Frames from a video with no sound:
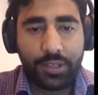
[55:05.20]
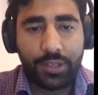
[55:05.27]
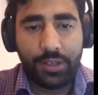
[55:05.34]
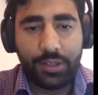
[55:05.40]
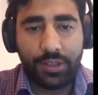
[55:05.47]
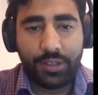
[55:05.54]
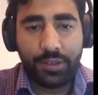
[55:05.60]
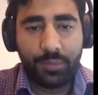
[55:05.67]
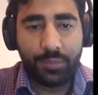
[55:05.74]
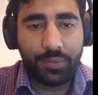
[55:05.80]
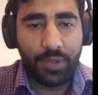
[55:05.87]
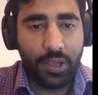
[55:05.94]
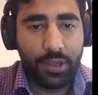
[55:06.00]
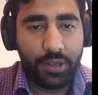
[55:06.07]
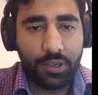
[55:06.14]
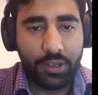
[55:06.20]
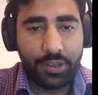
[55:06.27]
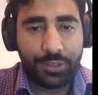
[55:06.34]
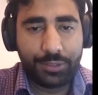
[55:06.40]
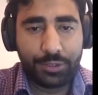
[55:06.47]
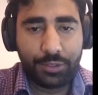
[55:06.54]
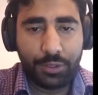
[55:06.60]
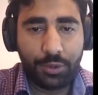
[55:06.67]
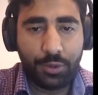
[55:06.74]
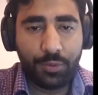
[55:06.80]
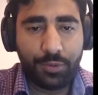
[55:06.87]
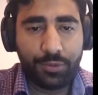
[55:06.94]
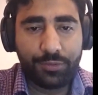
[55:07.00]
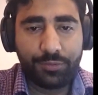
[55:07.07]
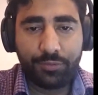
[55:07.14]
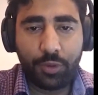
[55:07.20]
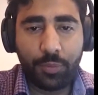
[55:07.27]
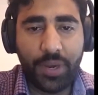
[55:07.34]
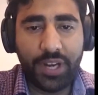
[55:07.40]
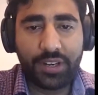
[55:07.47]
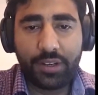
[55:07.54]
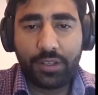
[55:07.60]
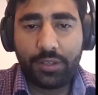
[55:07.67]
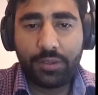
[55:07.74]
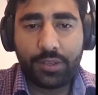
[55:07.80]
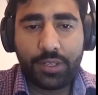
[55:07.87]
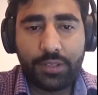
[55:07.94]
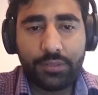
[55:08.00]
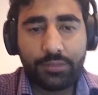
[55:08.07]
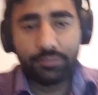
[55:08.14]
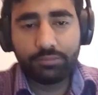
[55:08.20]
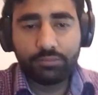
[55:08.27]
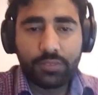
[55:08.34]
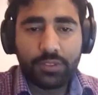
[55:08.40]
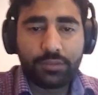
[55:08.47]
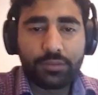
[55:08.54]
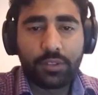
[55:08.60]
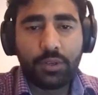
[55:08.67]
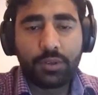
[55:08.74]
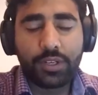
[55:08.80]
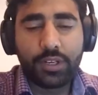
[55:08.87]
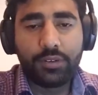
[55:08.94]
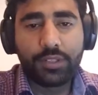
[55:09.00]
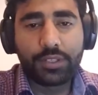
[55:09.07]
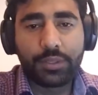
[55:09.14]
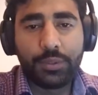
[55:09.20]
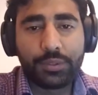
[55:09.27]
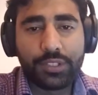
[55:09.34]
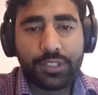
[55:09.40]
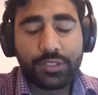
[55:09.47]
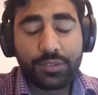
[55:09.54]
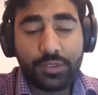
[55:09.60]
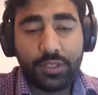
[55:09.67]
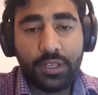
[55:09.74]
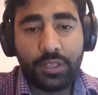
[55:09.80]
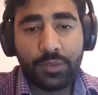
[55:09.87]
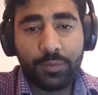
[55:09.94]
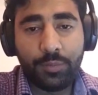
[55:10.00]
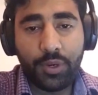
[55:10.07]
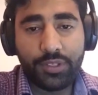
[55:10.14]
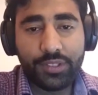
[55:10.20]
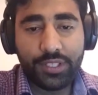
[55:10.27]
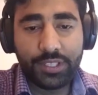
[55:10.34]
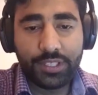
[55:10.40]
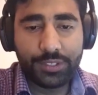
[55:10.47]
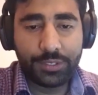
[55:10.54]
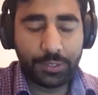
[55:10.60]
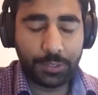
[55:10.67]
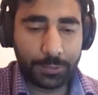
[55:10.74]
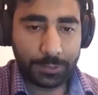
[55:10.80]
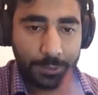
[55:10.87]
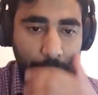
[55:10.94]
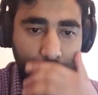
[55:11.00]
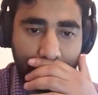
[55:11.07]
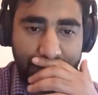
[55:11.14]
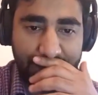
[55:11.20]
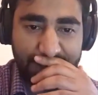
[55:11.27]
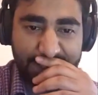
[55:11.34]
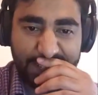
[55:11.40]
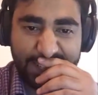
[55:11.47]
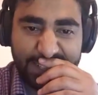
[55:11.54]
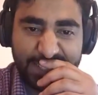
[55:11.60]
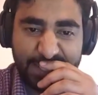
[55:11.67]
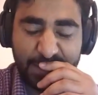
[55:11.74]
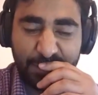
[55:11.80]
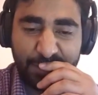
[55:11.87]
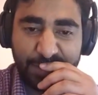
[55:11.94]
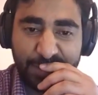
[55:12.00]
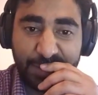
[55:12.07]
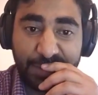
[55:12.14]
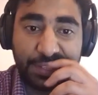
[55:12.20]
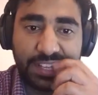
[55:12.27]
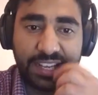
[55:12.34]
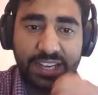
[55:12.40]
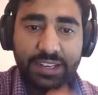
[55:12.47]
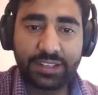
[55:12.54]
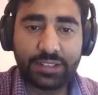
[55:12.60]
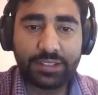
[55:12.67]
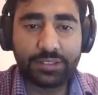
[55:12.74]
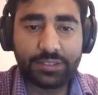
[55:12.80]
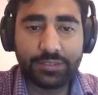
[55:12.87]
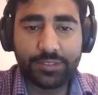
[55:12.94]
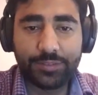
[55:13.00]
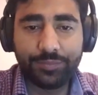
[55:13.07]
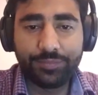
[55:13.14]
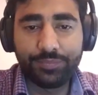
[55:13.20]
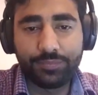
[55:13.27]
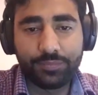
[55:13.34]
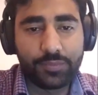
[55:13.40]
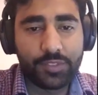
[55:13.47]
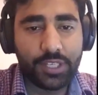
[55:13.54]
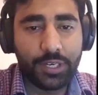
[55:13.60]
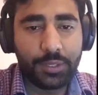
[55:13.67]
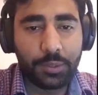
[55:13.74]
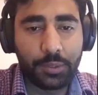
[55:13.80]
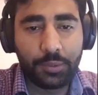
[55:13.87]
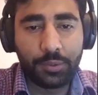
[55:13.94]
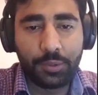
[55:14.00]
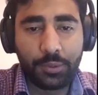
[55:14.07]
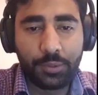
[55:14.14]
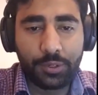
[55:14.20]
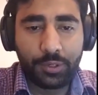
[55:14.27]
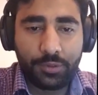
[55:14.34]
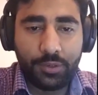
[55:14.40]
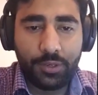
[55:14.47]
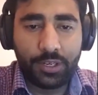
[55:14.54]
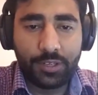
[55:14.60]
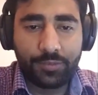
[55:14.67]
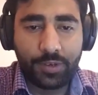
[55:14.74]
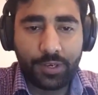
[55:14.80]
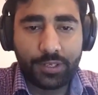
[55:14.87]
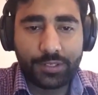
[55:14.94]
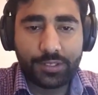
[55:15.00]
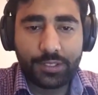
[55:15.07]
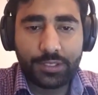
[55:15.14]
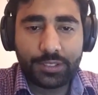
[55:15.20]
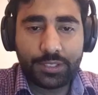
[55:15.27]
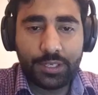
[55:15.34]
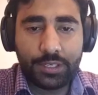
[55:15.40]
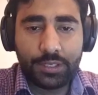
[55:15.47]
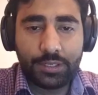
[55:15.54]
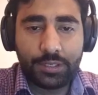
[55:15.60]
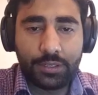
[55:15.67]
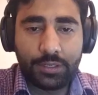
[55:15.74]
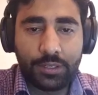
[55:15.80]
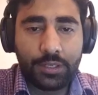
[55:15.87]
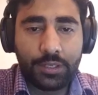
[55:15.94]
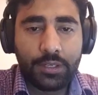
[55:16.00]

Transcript: Yeah. Uh, so for marketing, you can look around the courses. Um, important thing is your communication skills. So work on that. Mm, try to do a lot of rehearsals and uh,